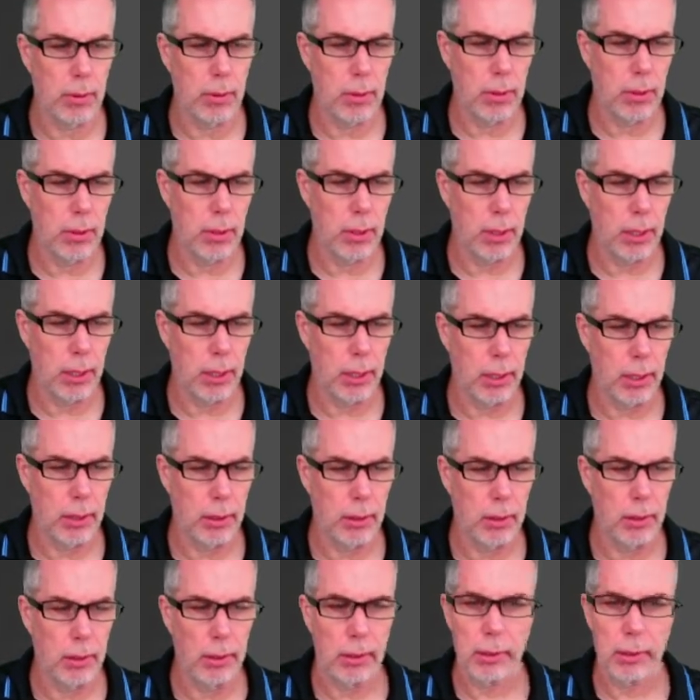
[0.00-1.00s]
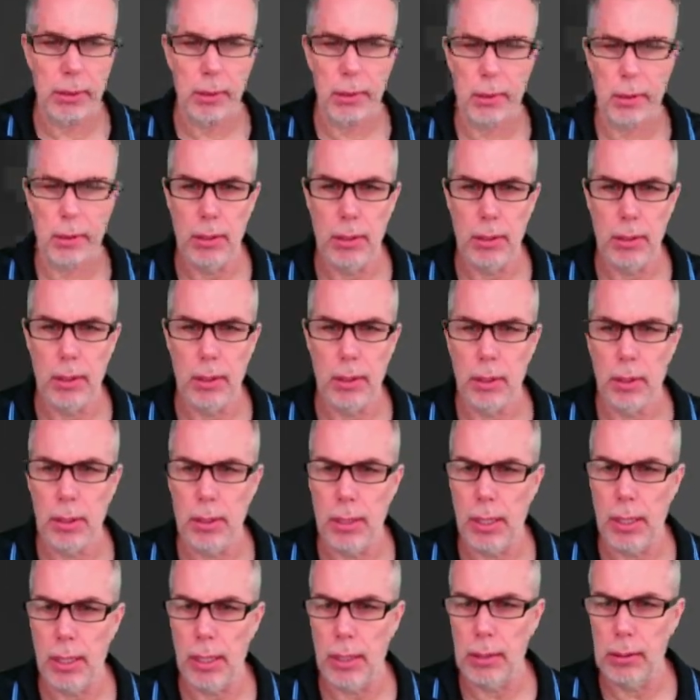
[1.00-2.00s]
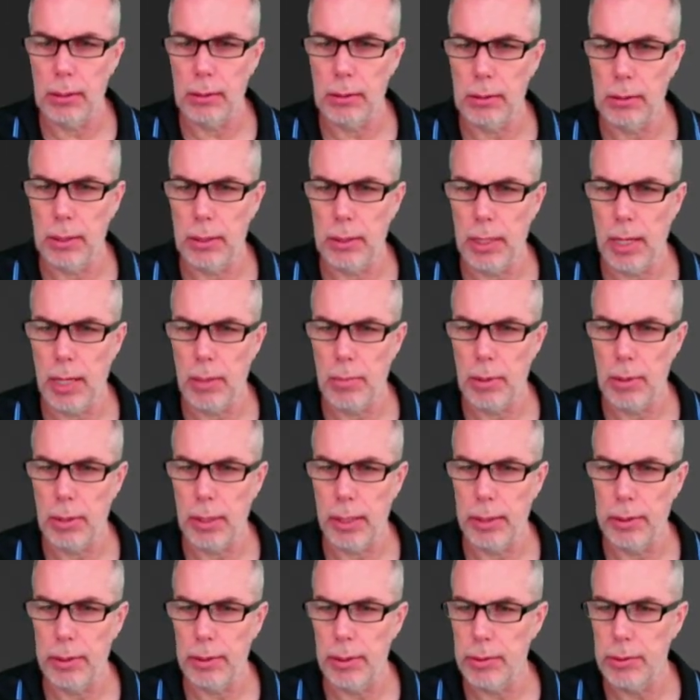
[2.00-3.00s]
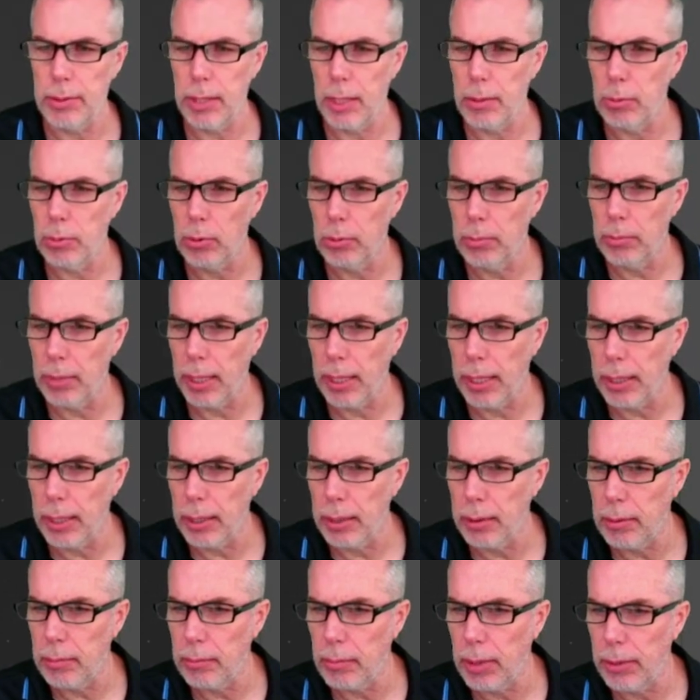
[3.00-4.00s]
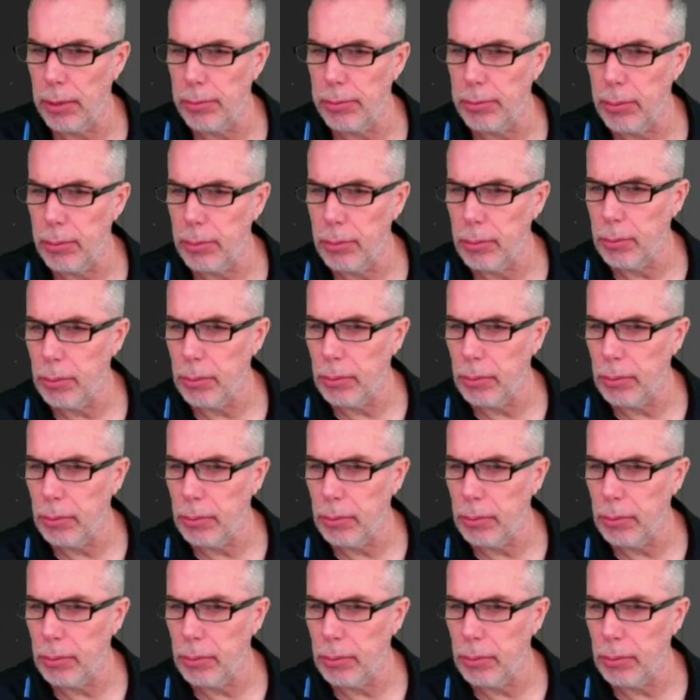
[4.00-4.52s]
And I'll enable and disable my view.